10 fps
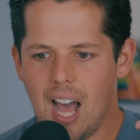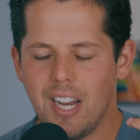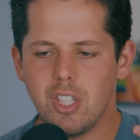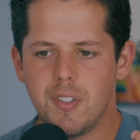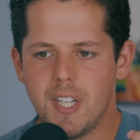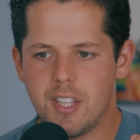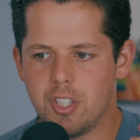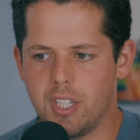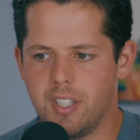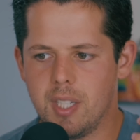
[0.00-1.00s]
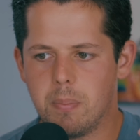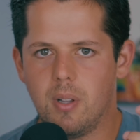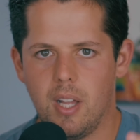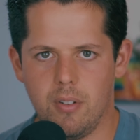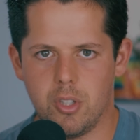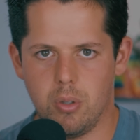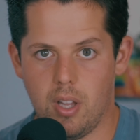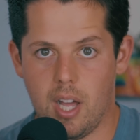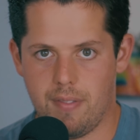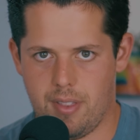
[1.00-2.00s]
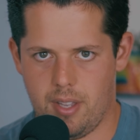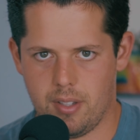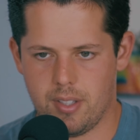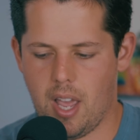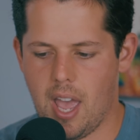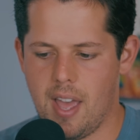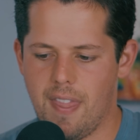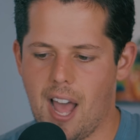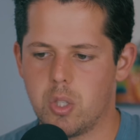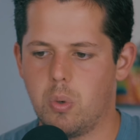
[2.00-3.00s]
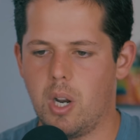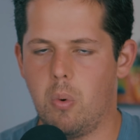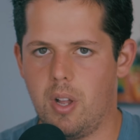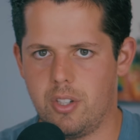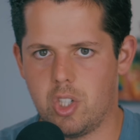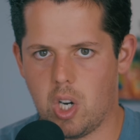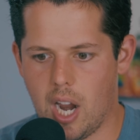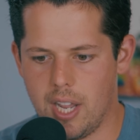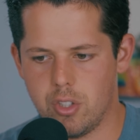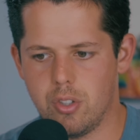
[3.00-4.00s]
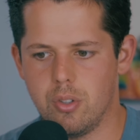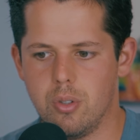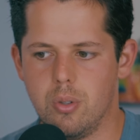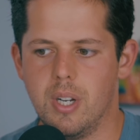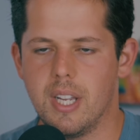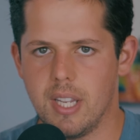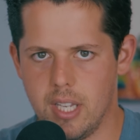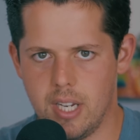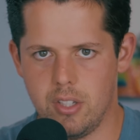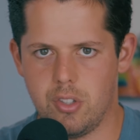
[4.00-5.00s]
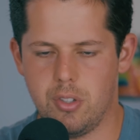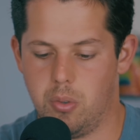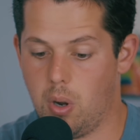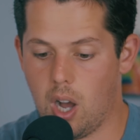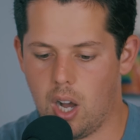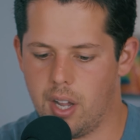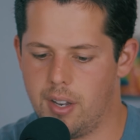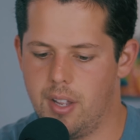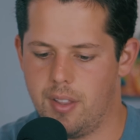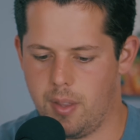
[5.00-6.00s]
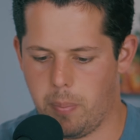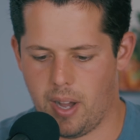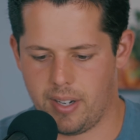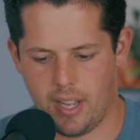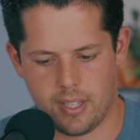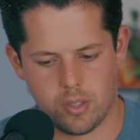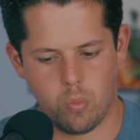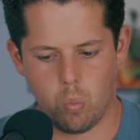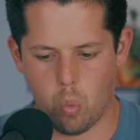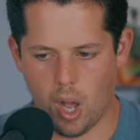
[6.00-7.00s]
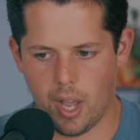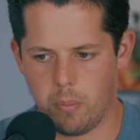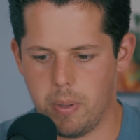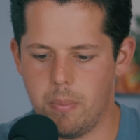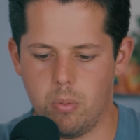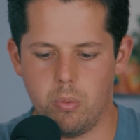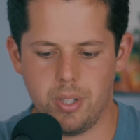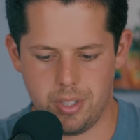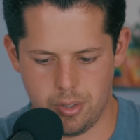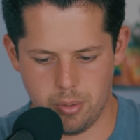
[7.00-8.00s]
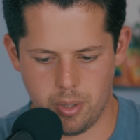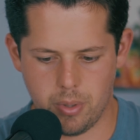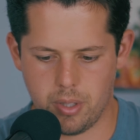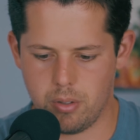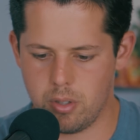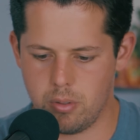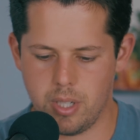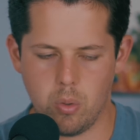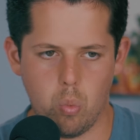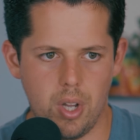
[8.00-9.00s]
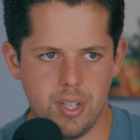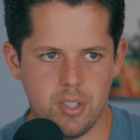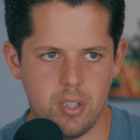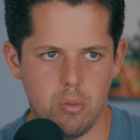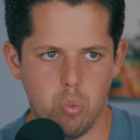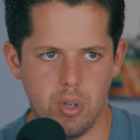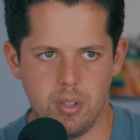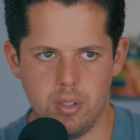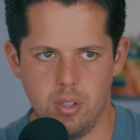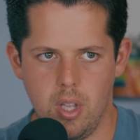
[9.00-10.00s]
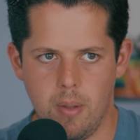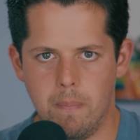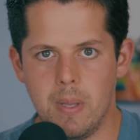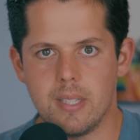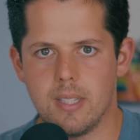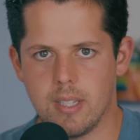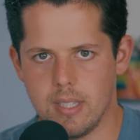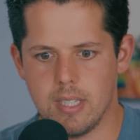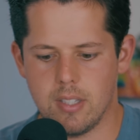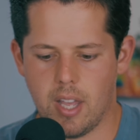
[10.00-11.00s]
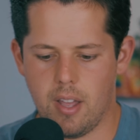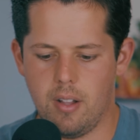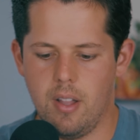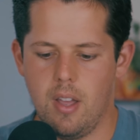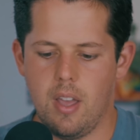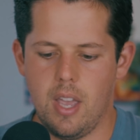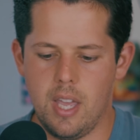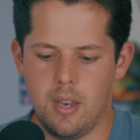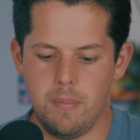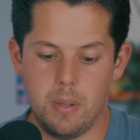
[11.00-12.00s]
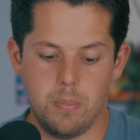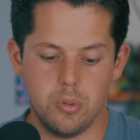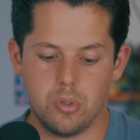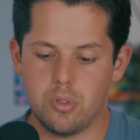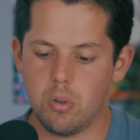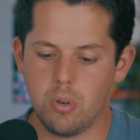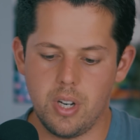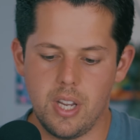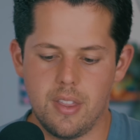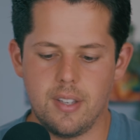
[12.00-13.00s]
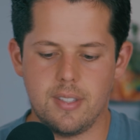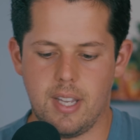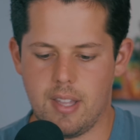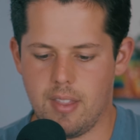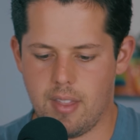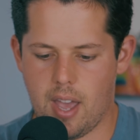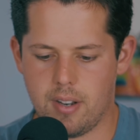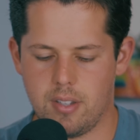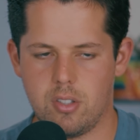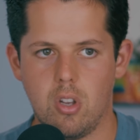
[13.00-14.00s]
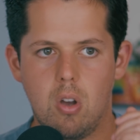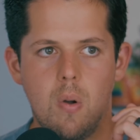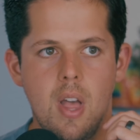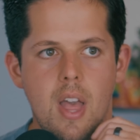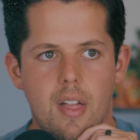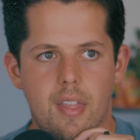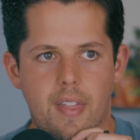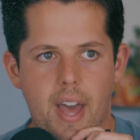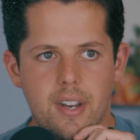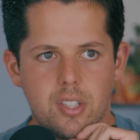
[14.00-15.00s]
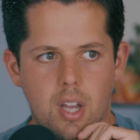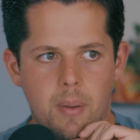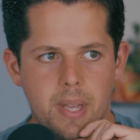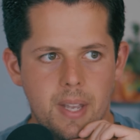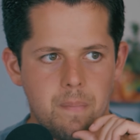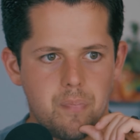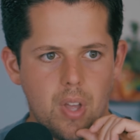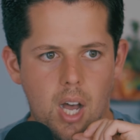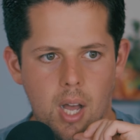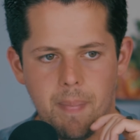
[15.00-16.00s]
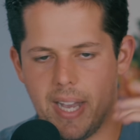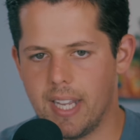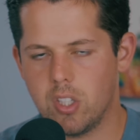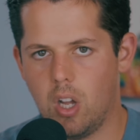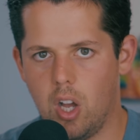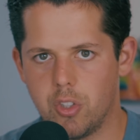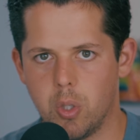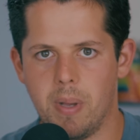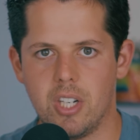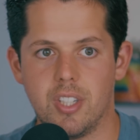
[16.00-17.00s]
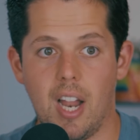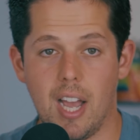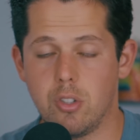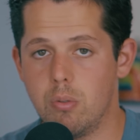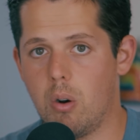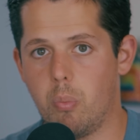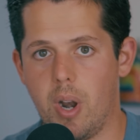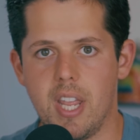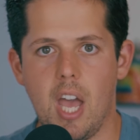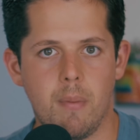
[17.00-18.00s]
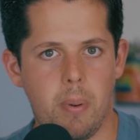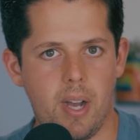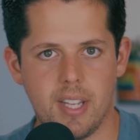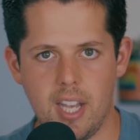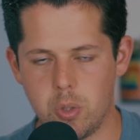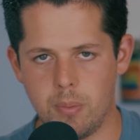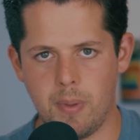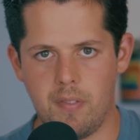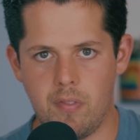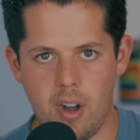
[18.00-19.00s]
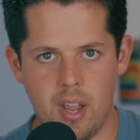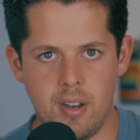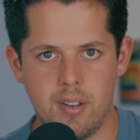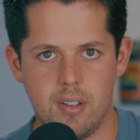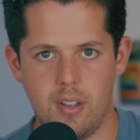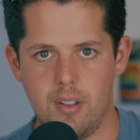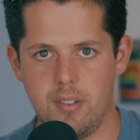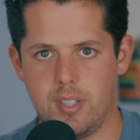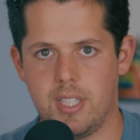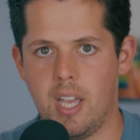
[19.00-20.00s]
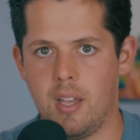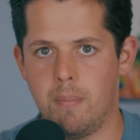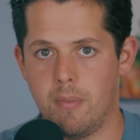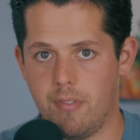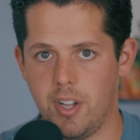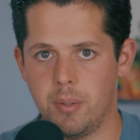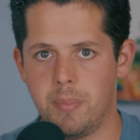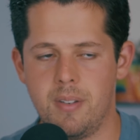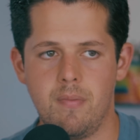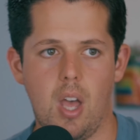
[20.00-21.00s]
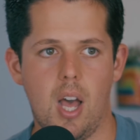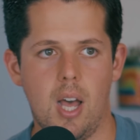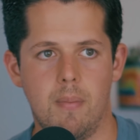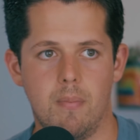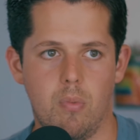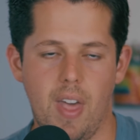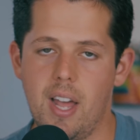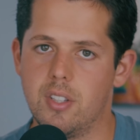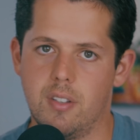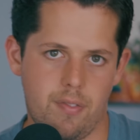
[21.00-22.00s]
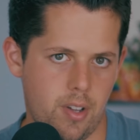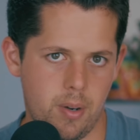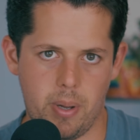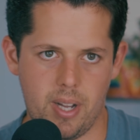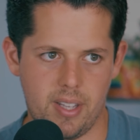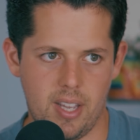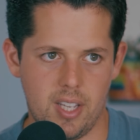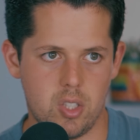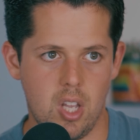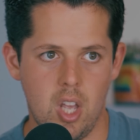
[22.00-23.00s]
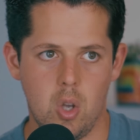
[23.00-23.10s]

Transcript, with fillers: I just feel like there's a deeper level to a lot of things. And that's what I want to try to get into on the podcast. Why are people really doing what they're doing? What is the real missing detail in people's story? Things like that. So that is coming. Um, I guess I'll also mention I do already have a podcast with my friend Sam Feldman. Um, that is a fun podcast.